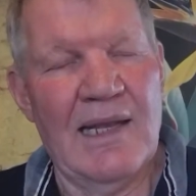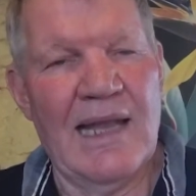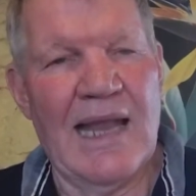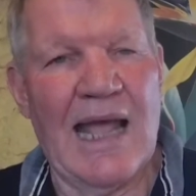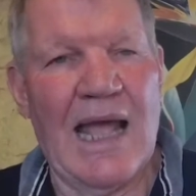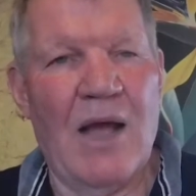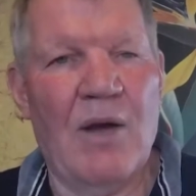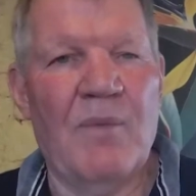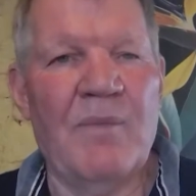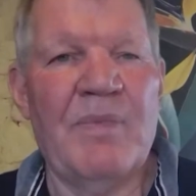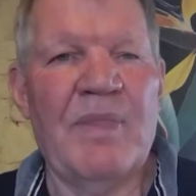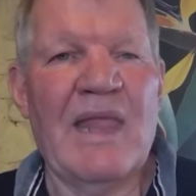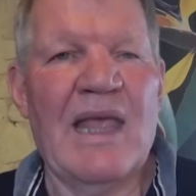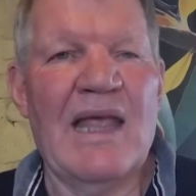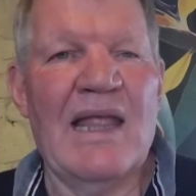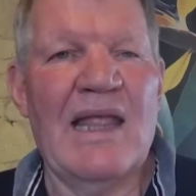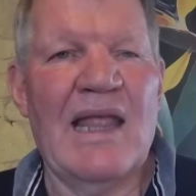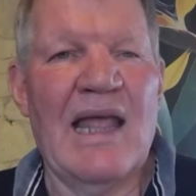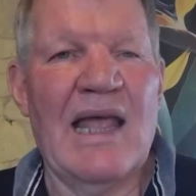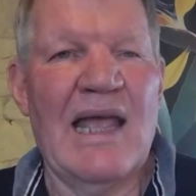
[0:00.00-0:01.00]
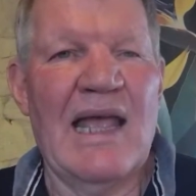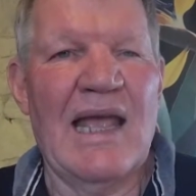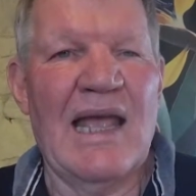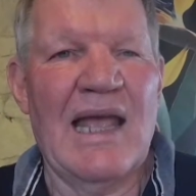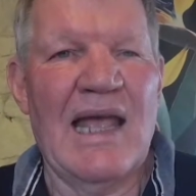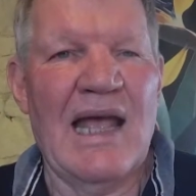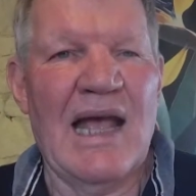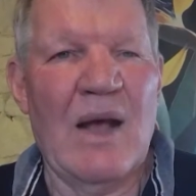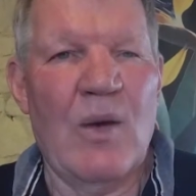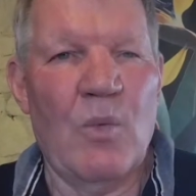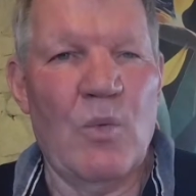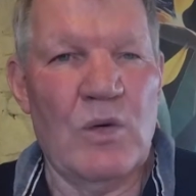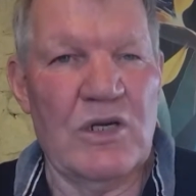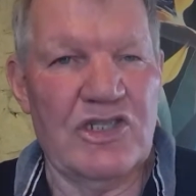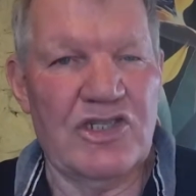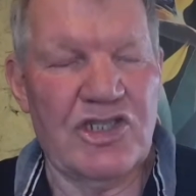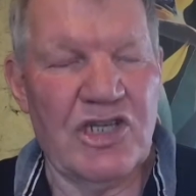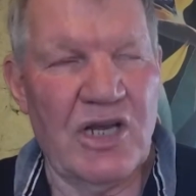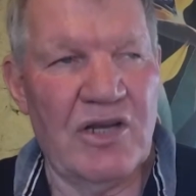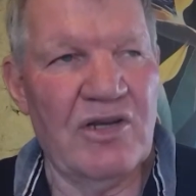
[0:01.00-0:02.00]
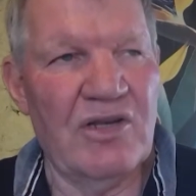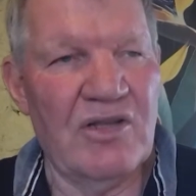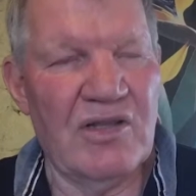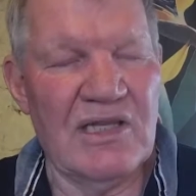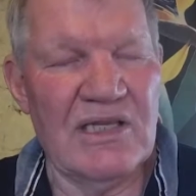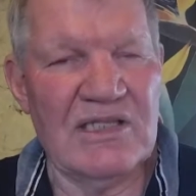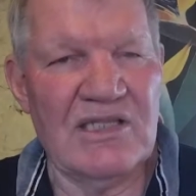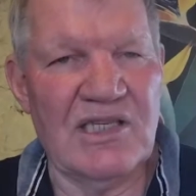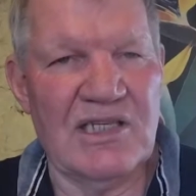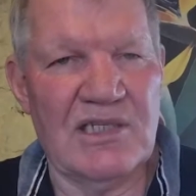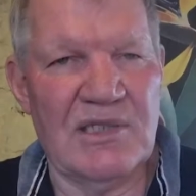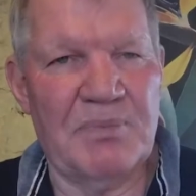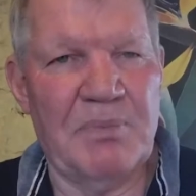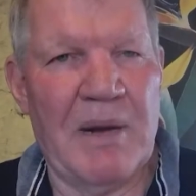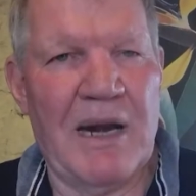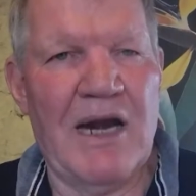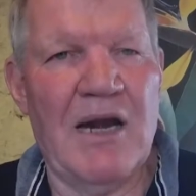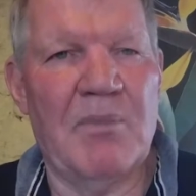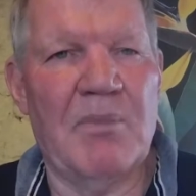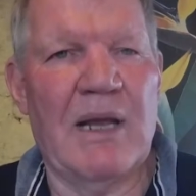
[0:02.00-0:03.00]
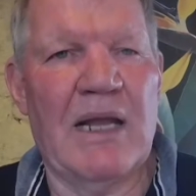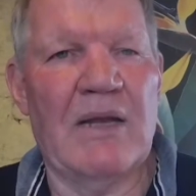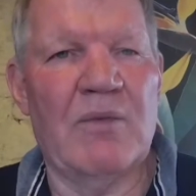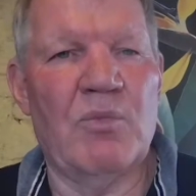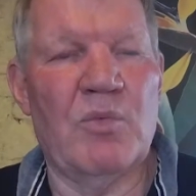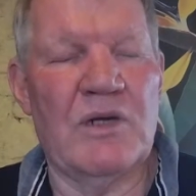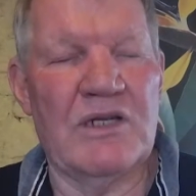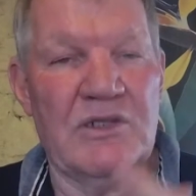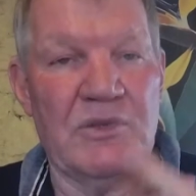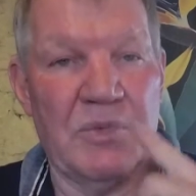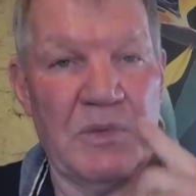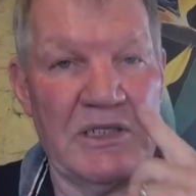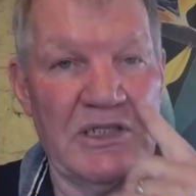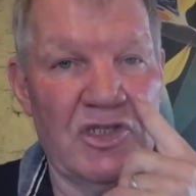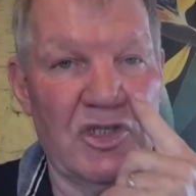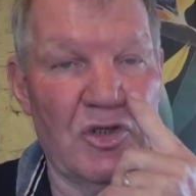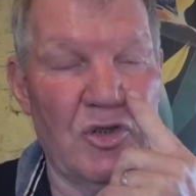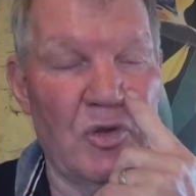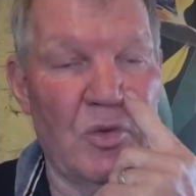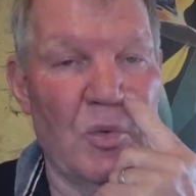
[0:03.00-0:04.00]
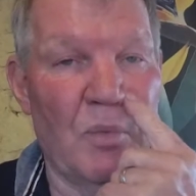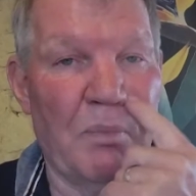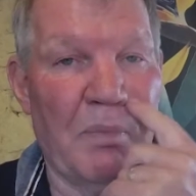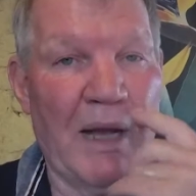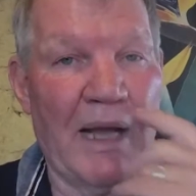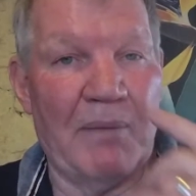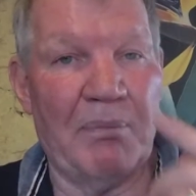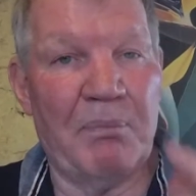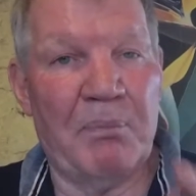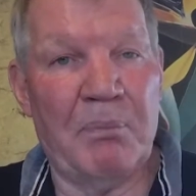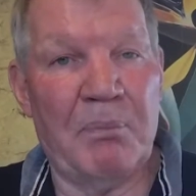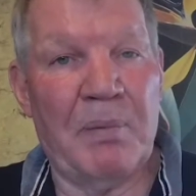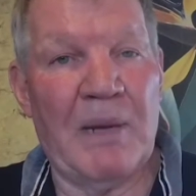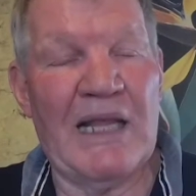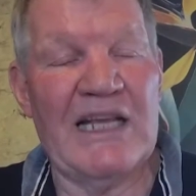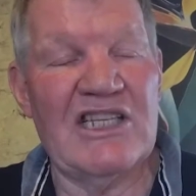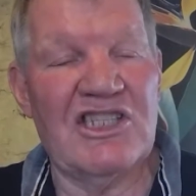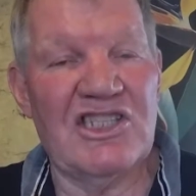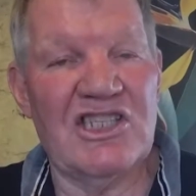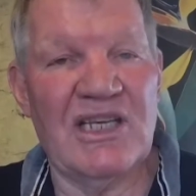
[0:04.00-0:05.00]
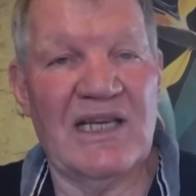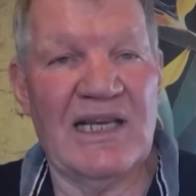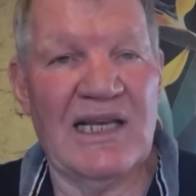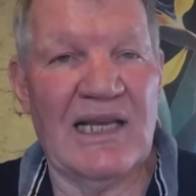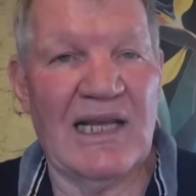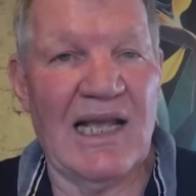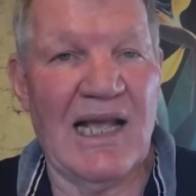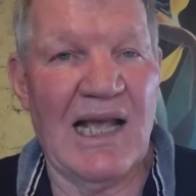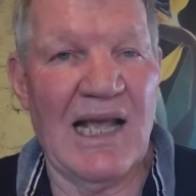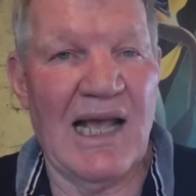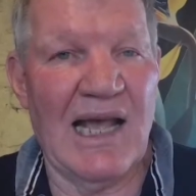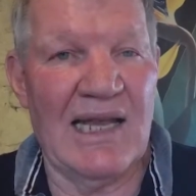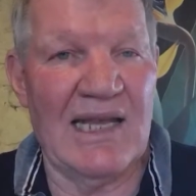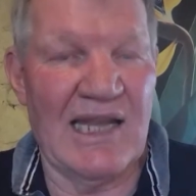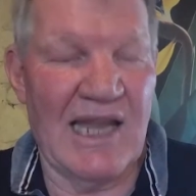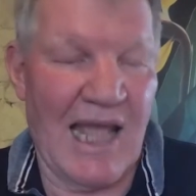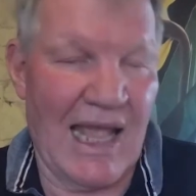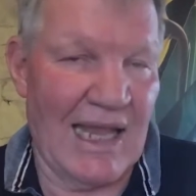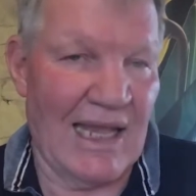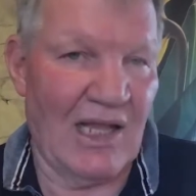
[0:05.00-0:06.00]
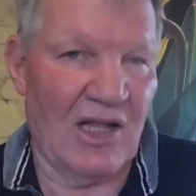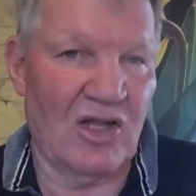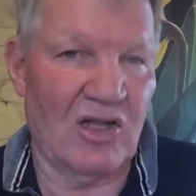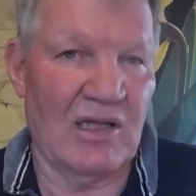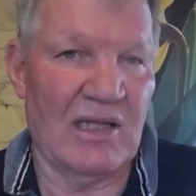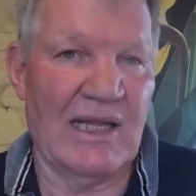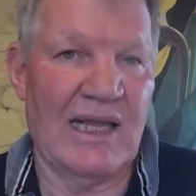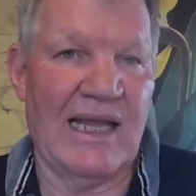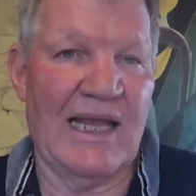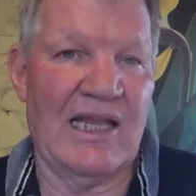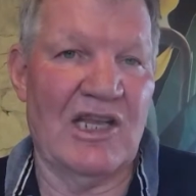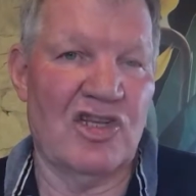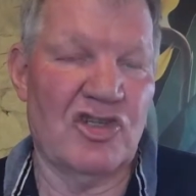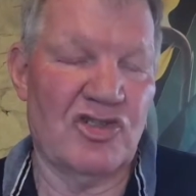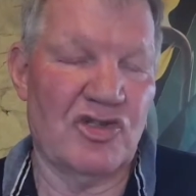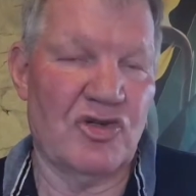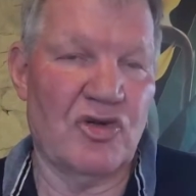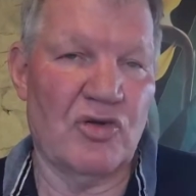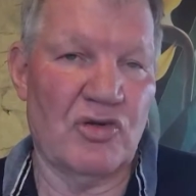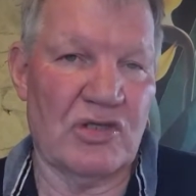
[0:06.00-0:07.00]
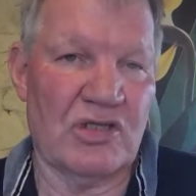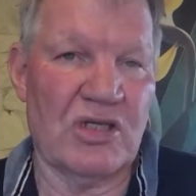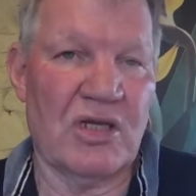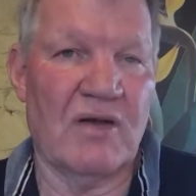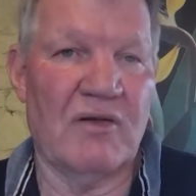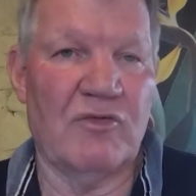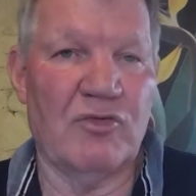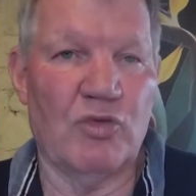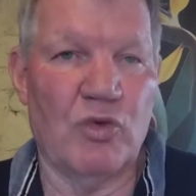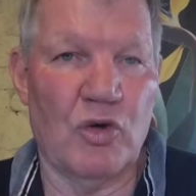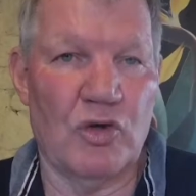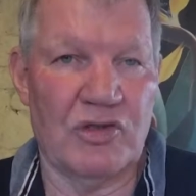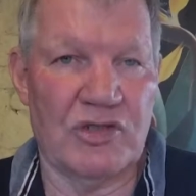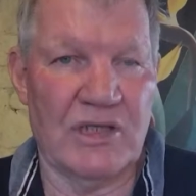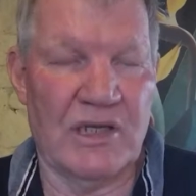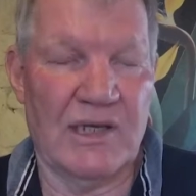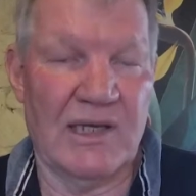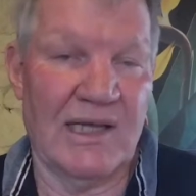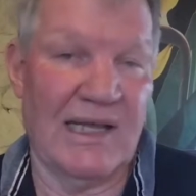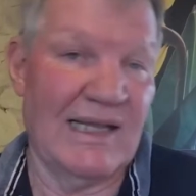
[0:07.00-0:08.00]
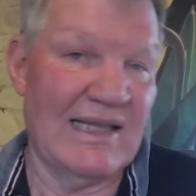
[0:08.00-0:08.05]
Now, we'll show you this experiment, which we do by placing a nail in a saucer of water.